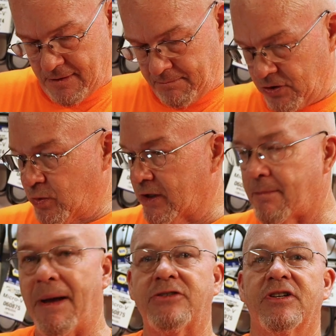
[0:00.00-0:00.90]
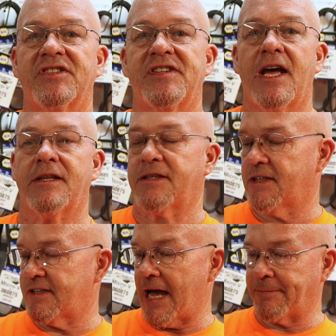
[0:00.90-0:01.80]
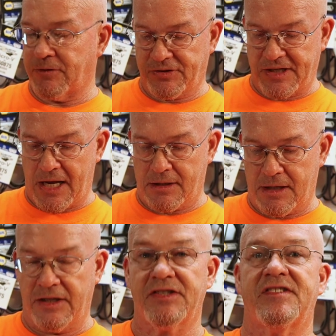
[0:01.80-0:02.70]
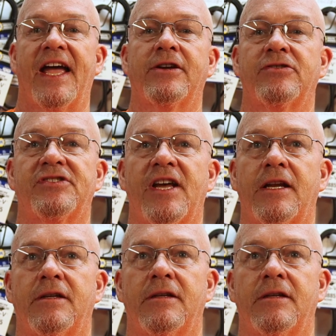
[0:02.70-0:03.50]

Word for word: between the metric set, the adapter set, and the standard set,